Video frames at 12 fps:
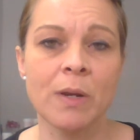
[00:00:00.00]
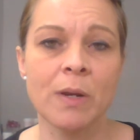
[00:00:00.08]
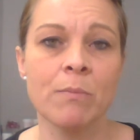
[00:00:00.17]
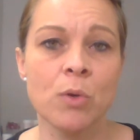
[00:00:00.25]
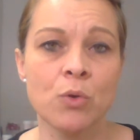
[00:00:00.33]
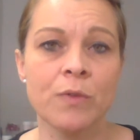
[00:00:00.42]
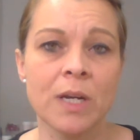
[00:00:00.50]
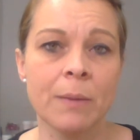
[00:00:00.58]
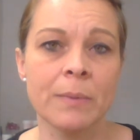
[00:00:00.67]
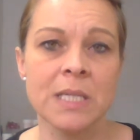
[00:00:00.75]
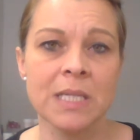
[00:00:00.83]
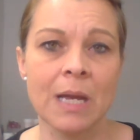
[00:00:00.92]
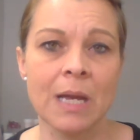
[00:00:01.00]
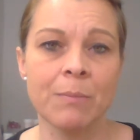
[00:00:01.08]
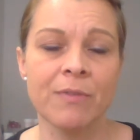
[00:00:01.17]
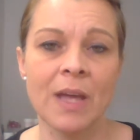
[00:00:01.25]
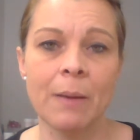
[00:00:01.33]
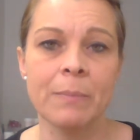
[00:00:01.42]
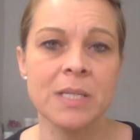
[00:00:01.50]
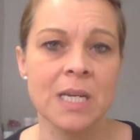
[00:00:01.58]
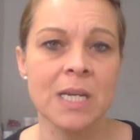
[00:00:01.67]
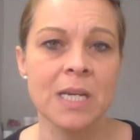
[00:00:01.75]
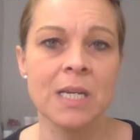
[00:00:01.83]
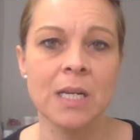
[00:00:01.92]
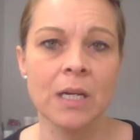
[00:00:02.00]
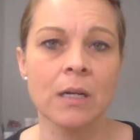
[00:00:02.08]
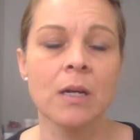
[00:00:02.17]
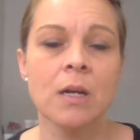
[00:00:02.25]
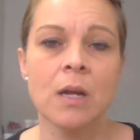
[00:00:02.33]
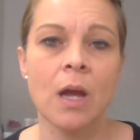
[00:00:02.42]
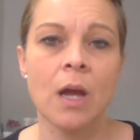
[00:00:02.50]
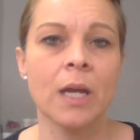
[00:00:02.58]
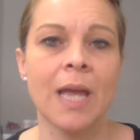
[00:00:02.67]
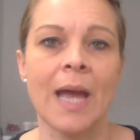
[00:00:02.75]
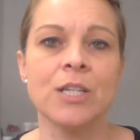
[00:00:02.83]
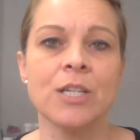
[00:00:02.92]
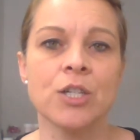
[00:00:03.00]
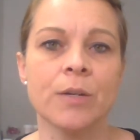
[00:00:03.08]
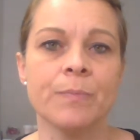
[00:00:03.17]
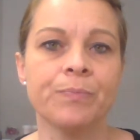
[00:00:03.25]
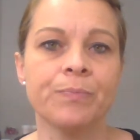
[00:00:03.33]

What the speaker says: moving up a step for that particular occasion.